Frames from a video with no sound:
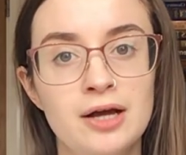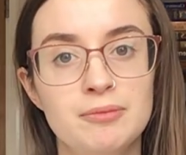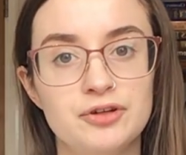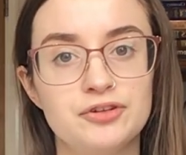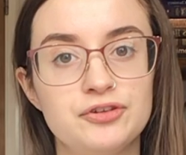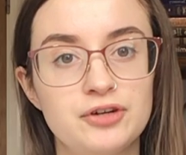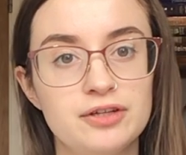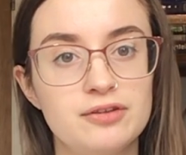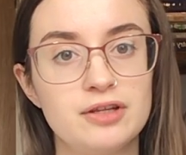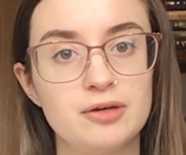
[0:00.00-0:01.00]
But just try
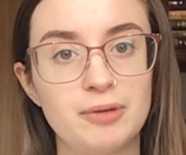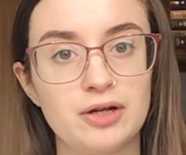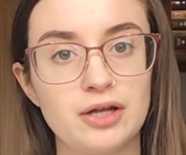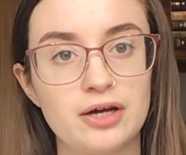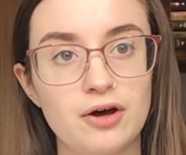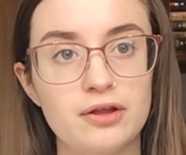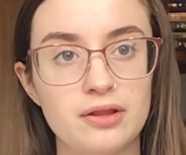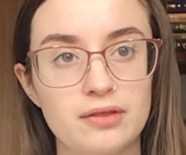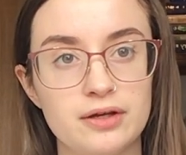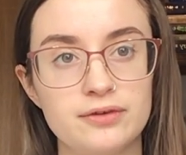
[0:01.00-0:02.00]
to think about like other
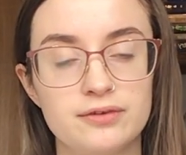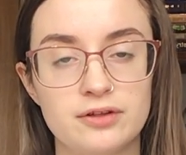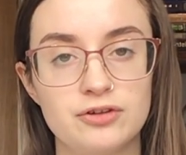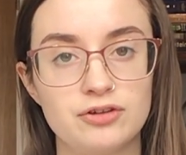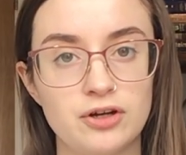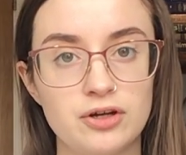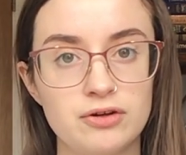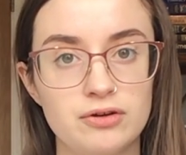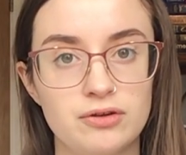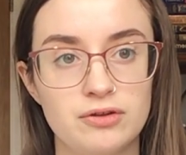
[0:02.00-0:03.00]
things that
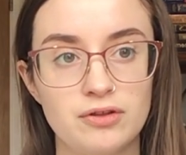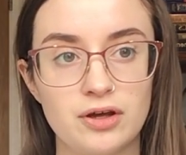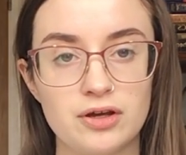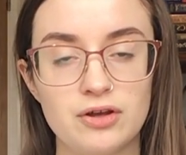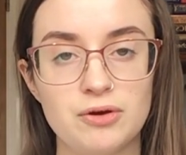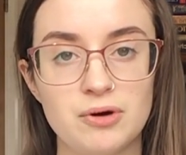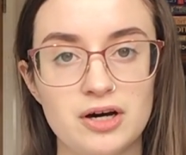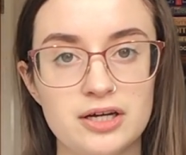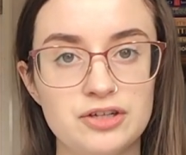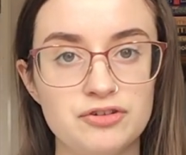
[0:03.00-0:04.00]
show that you
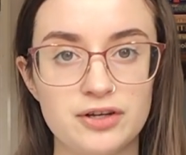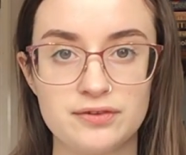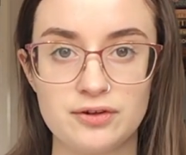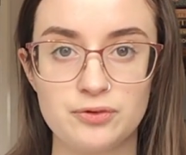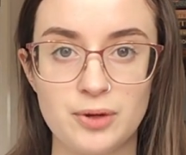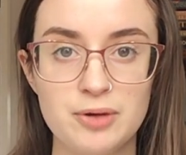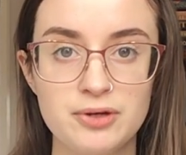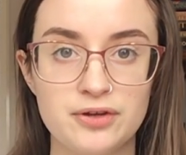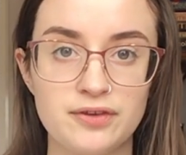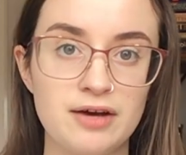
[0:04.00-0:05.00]
are interested as well,
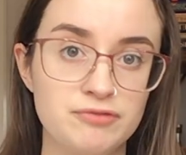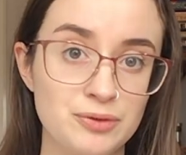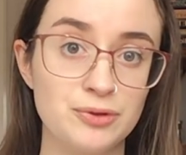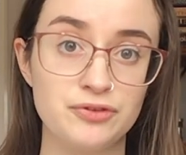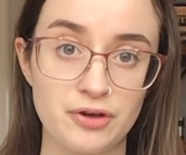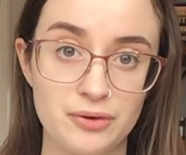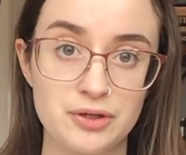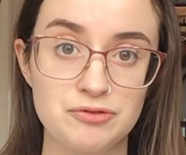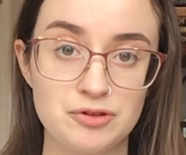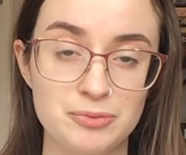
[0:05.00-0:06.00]
because everyone's
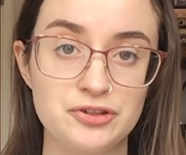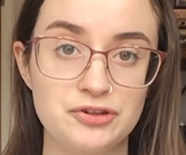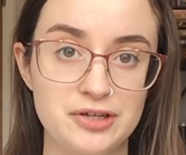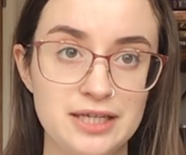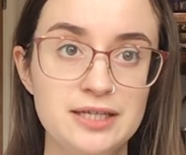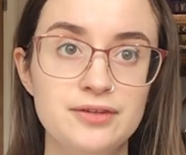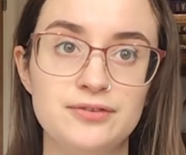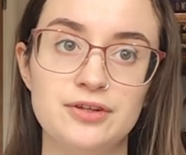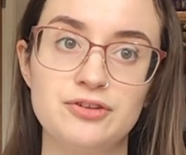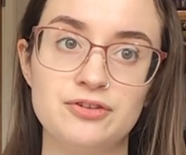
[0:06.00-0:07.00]
going from a degree,
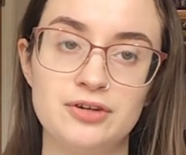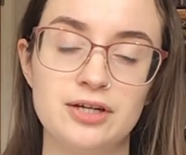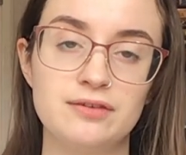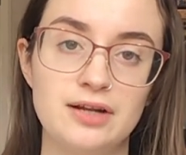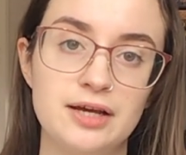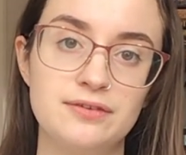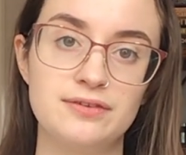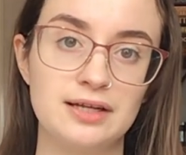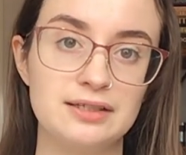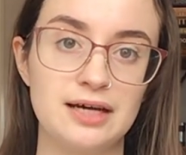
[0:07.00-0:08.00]
so just trying to like
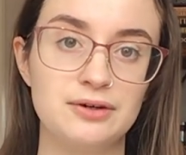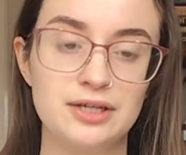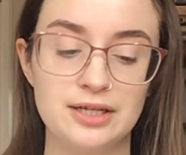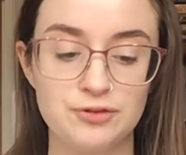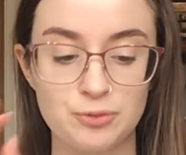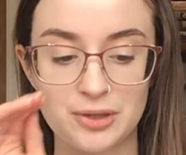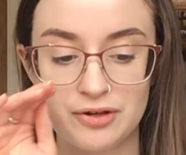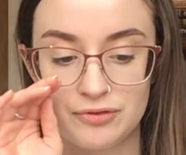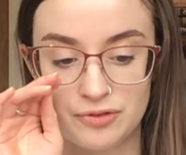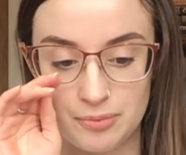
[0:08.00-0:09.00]
stand out a little
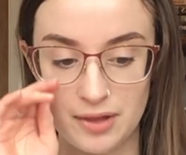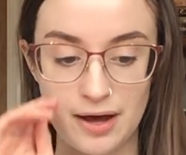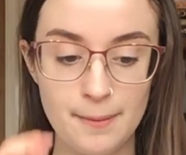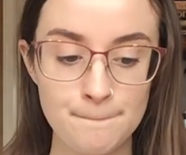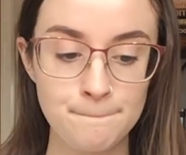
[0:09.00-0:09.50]
bit from that.